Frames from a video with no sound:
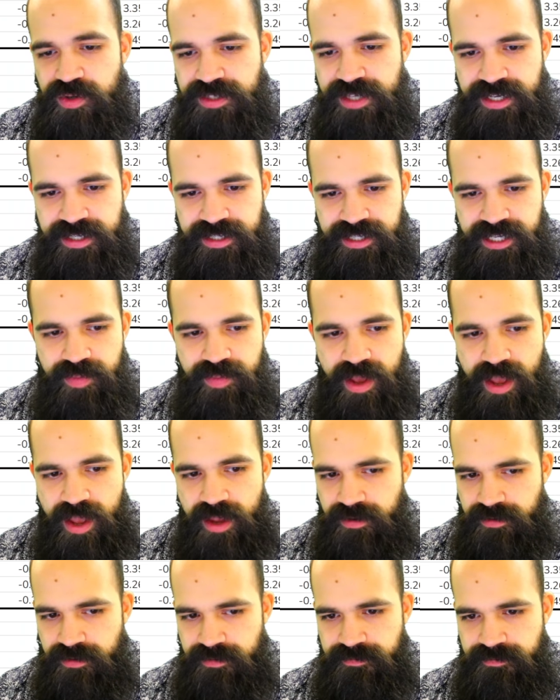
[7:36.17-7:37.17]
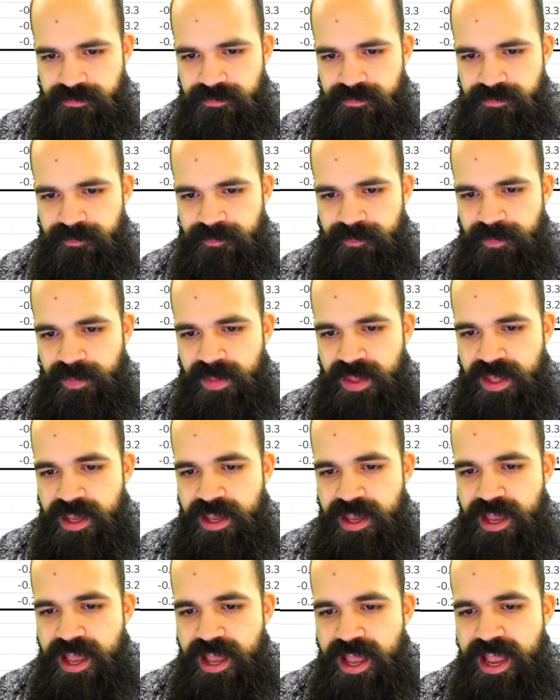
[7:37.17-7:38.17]
depeg
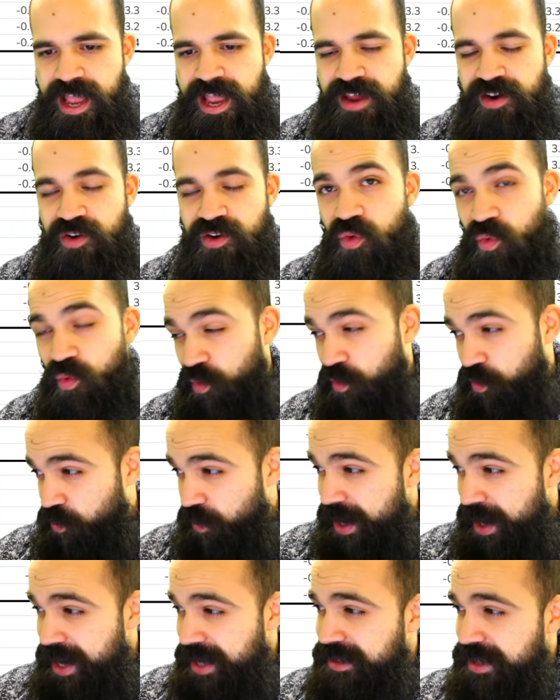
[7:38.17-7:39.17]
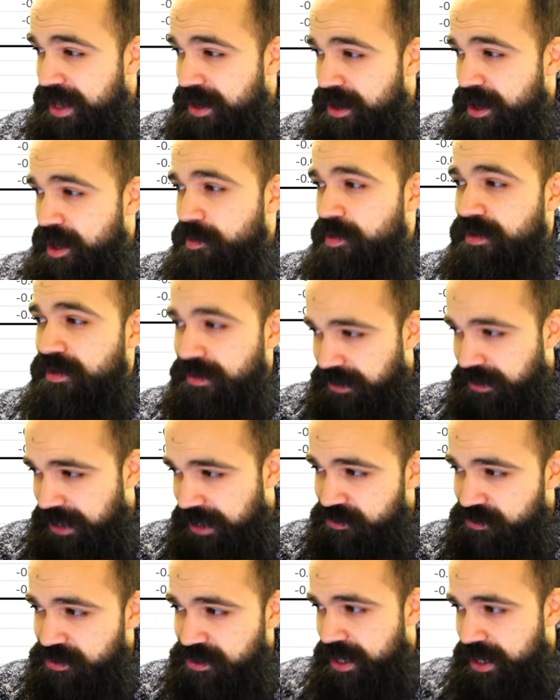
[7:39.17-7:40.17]
and rank that up,
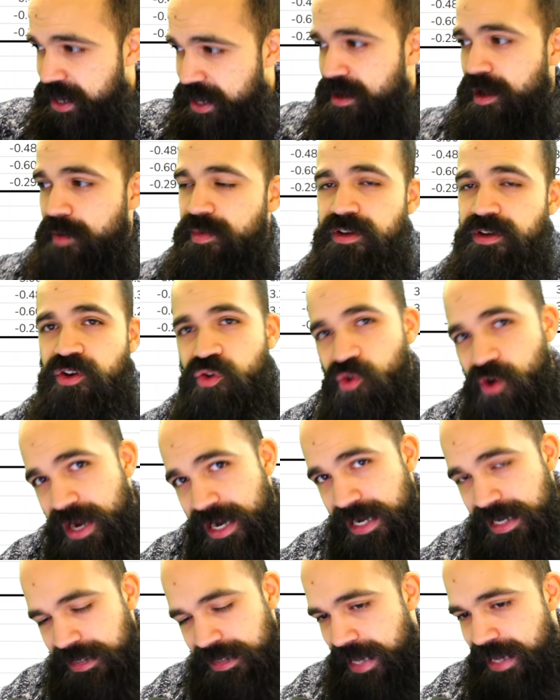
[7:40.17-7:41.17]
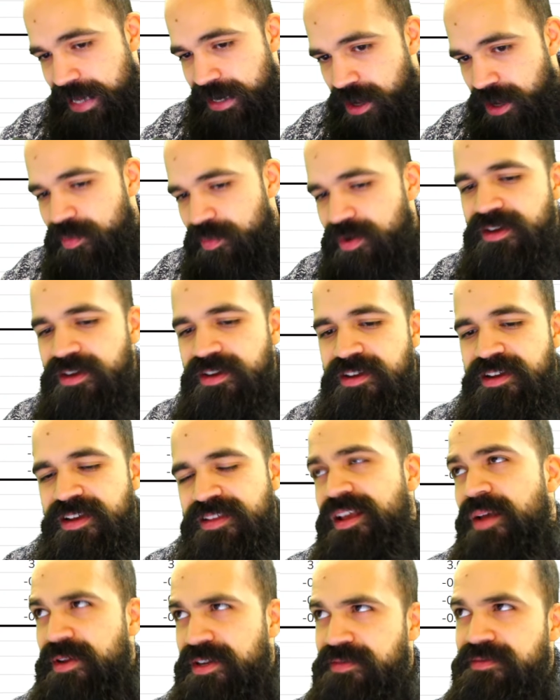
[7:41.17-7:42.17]
leverage that up, crank that up. I
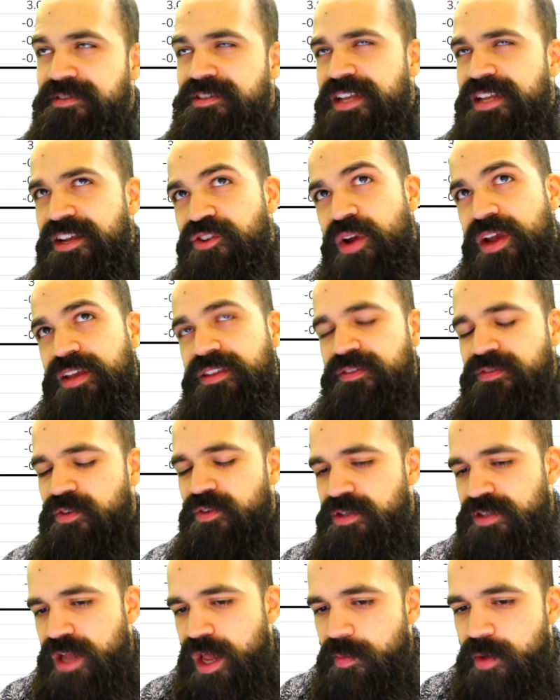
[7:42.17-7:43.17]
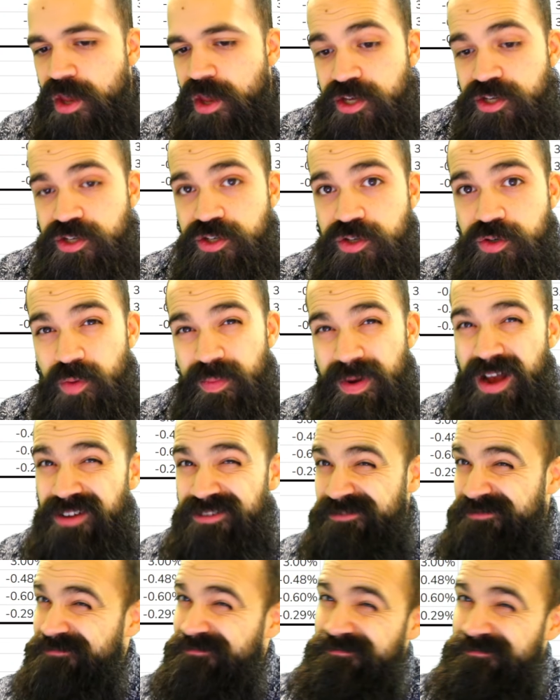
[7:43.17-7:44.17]
think I meant to say crank the first time to
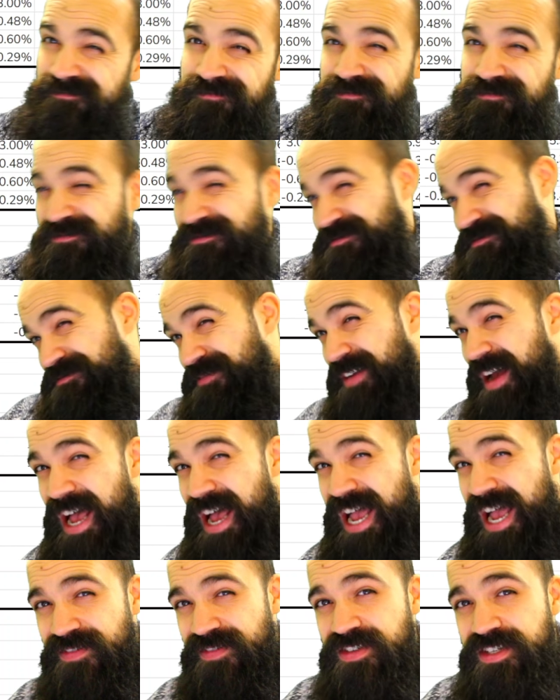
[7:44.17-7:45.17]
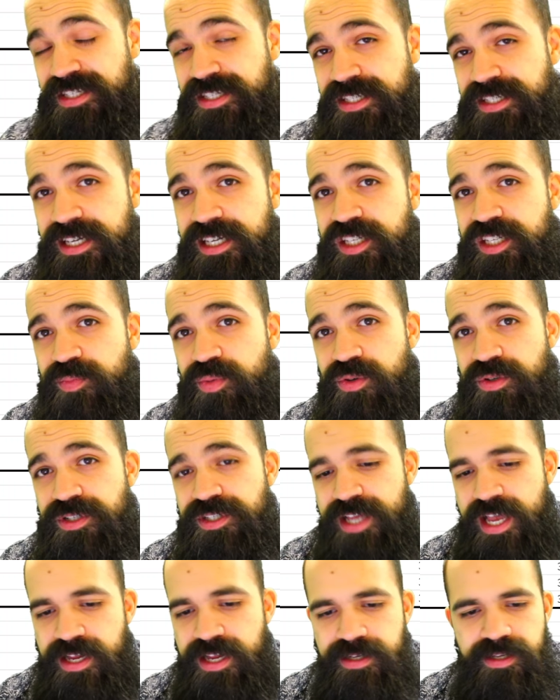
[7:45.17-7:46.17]
about five to six
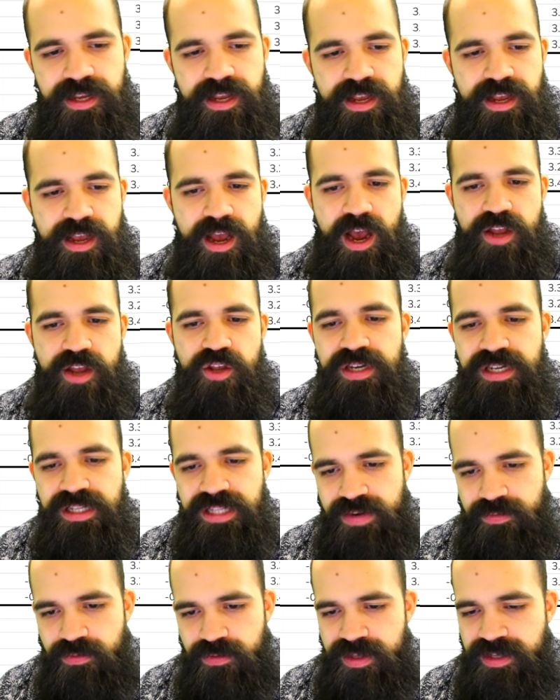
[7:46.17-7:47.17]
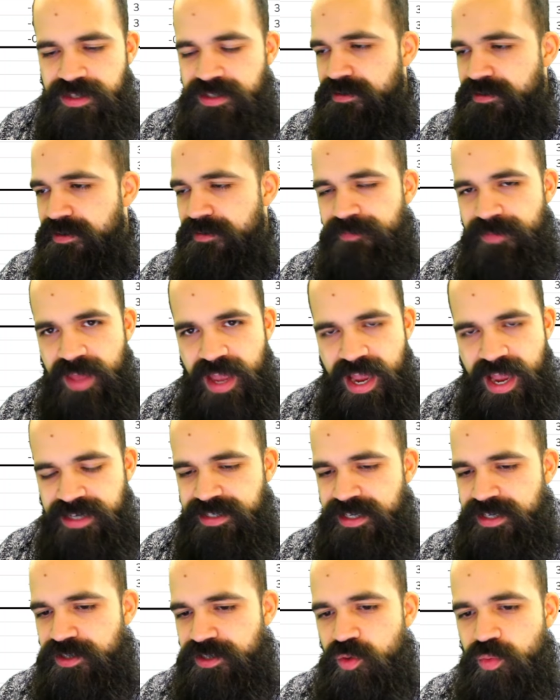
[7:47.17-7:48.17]
percent. Uh, you can lever this, I'd
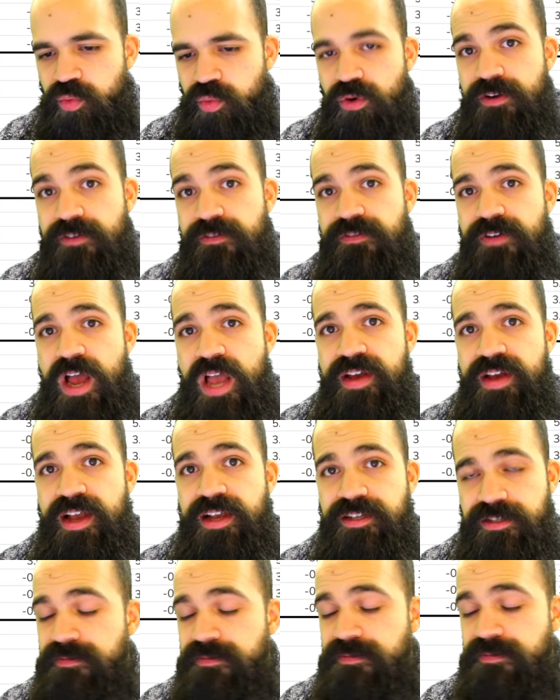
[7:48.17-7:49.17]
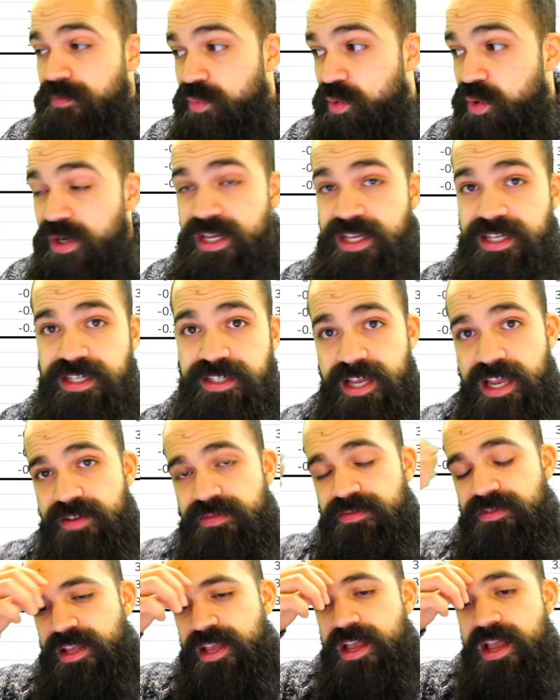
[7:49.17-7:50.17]
say 2.5x pretty
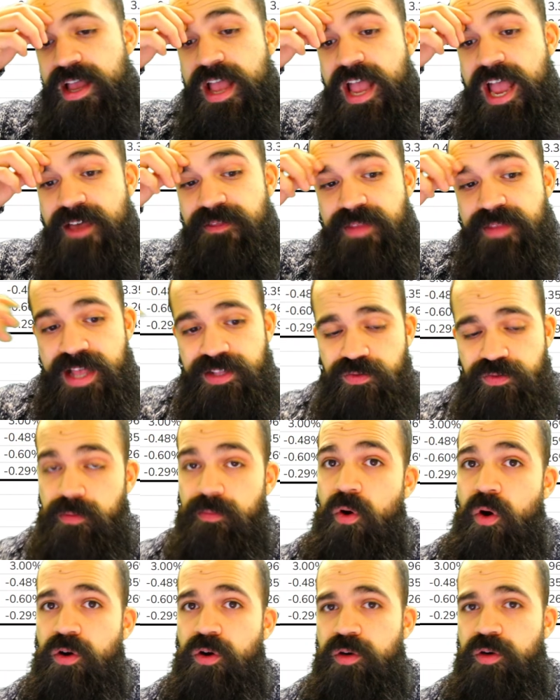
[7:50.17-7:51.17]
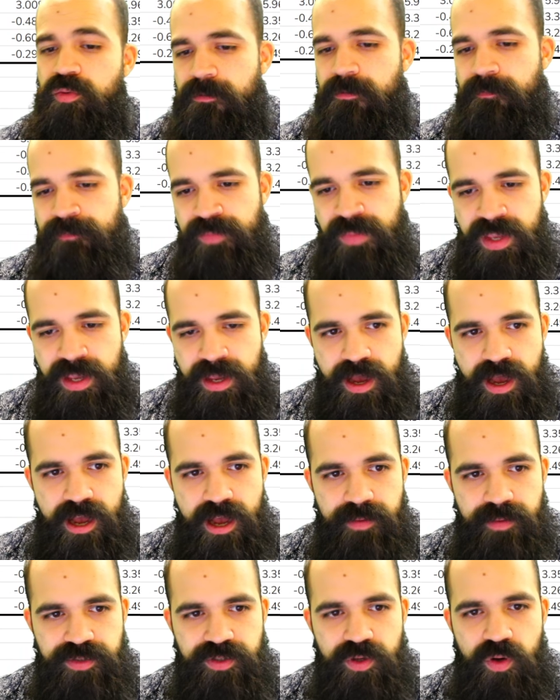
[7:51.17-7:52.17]
safely, and that's remarkable.
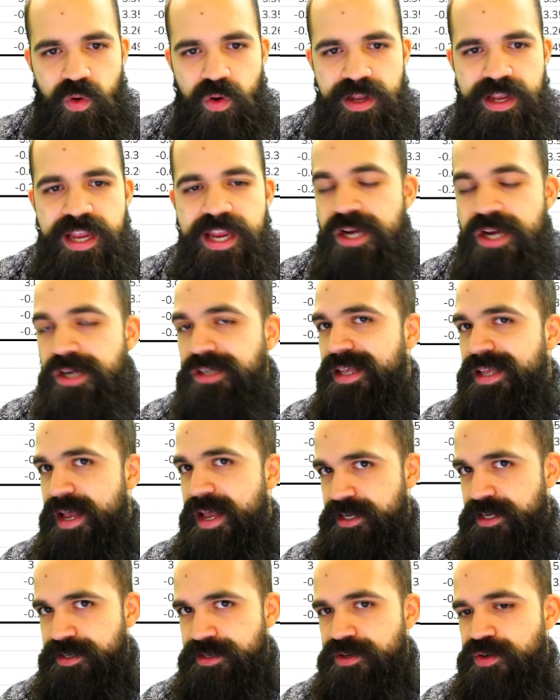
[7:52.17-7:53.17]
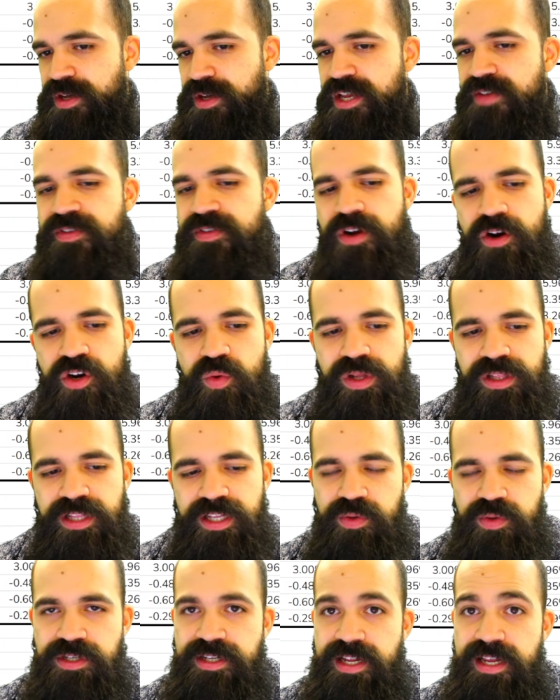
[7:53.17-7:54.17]
Um, so here's how you do it. If you don't know what
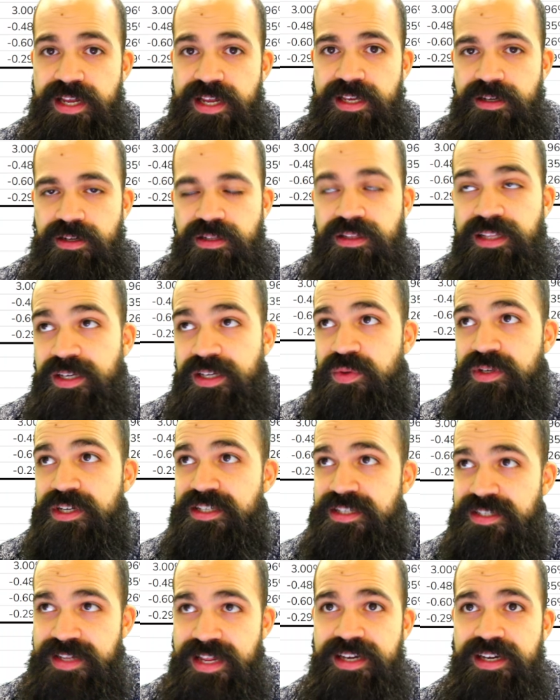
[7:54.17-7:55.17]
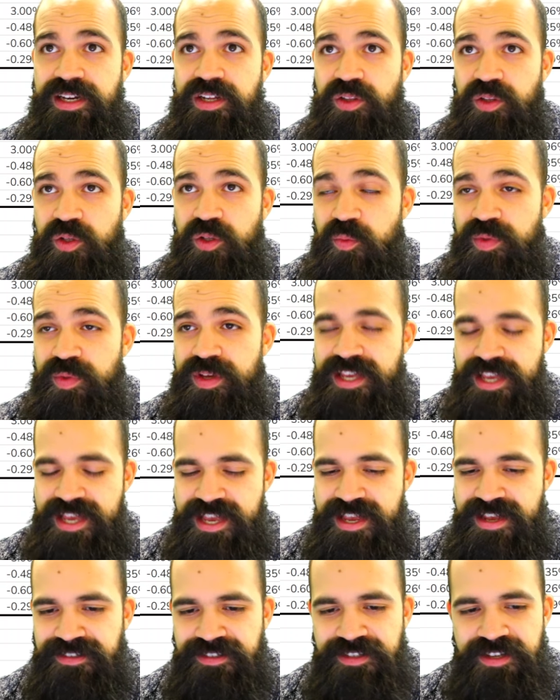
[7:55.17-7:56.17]
liquid staking, liquid staked looping
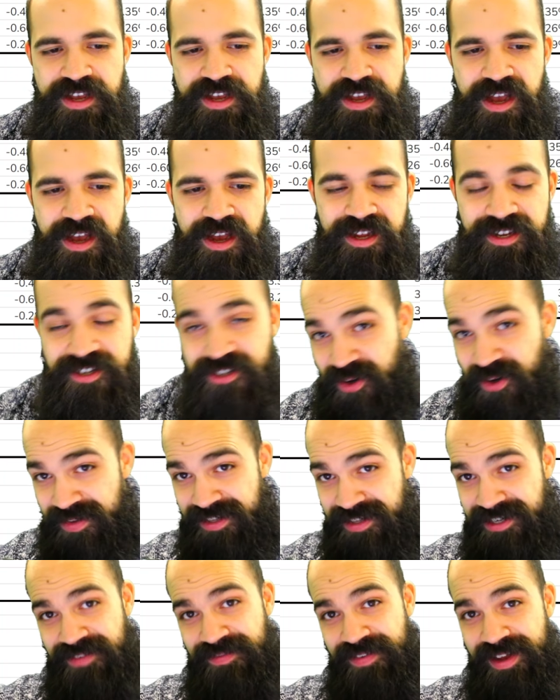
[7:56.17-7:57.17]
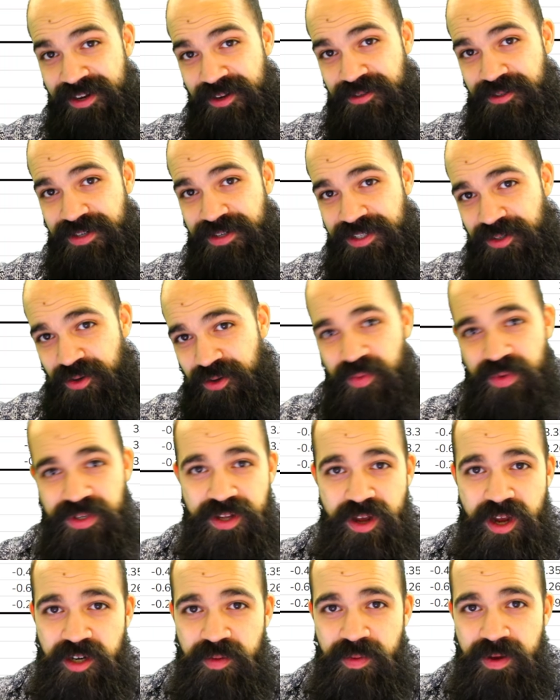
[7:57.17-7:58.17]
is, uh, join the DeFi Dojo Discord. We
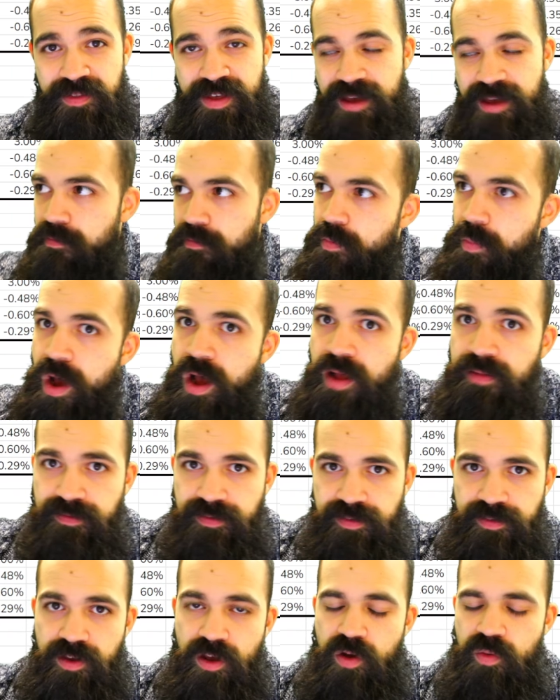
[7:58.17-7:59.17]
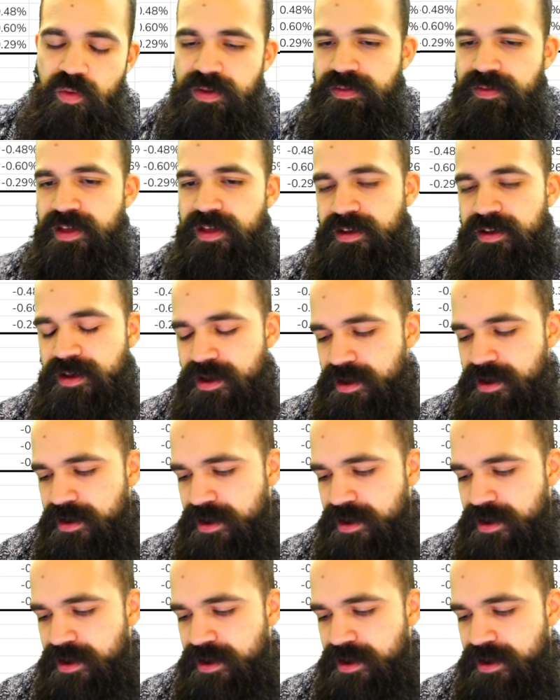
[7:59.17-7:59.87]
talked about that months ago with like uh,